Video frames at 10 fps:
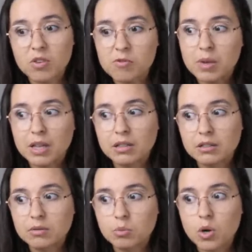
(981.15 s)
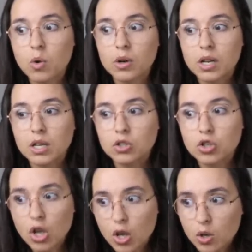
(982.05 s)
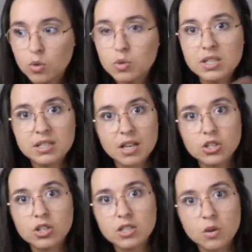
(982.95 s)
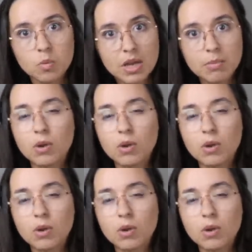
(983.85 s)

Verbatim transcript: we've been recording two discussions a week,